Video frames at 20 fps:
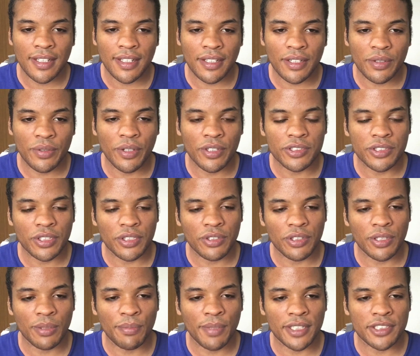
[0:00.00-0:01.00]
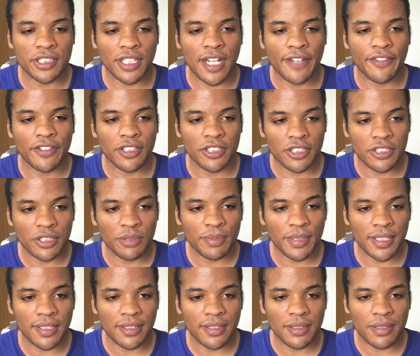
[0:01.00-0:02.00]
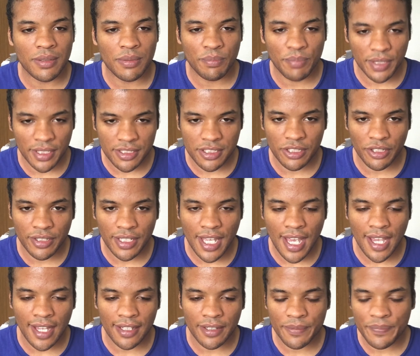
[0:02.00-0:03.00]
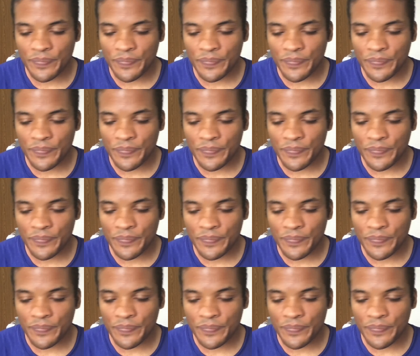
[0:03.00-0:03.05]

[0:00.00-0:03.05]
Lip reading: Of course, it'll throw your budget off a little bit, but it's okay.